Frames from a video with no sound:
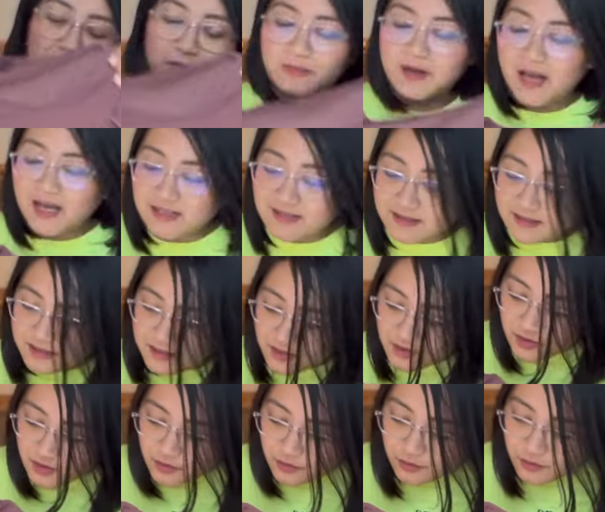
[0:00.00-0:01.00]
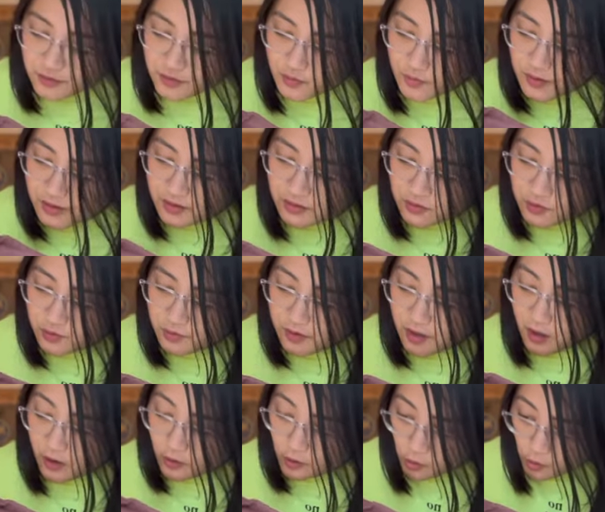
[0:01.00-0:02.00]
Mati, do you also want to do
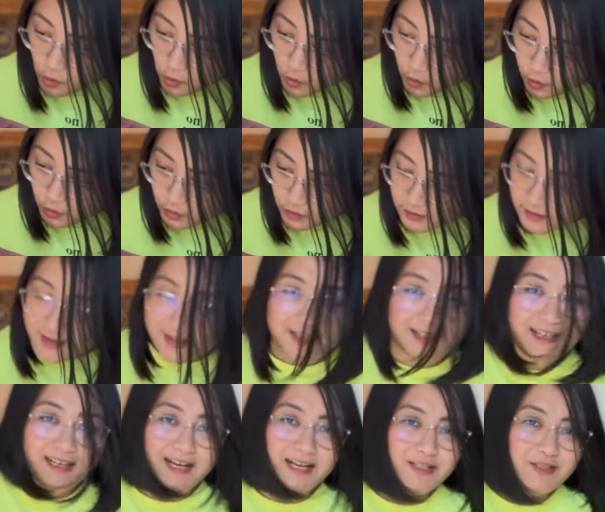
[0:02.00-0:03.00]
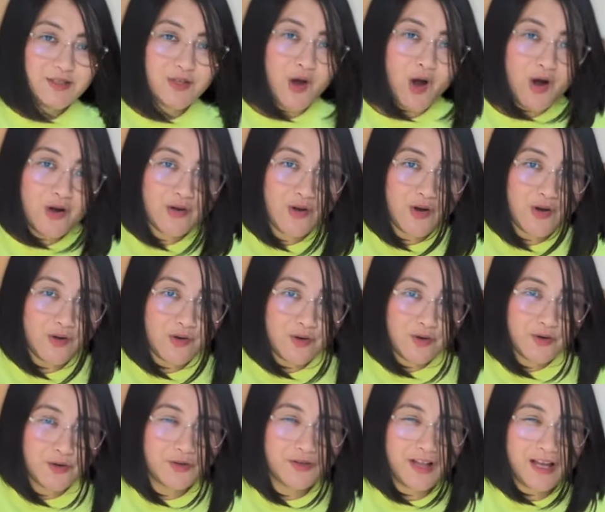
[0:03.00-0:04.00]
a haul? A dog
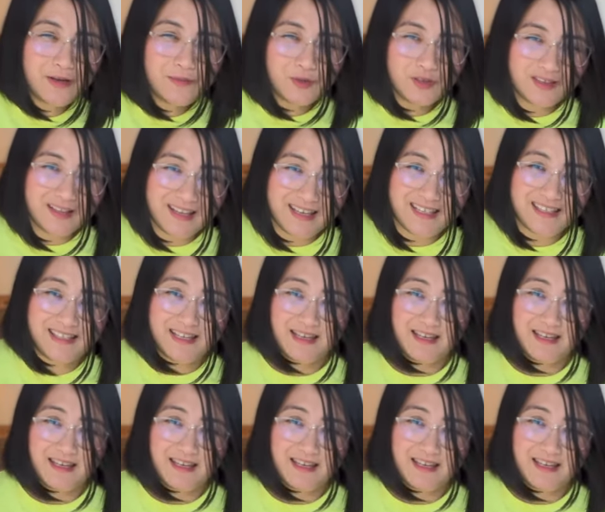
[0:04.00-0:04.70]
hole. I bought like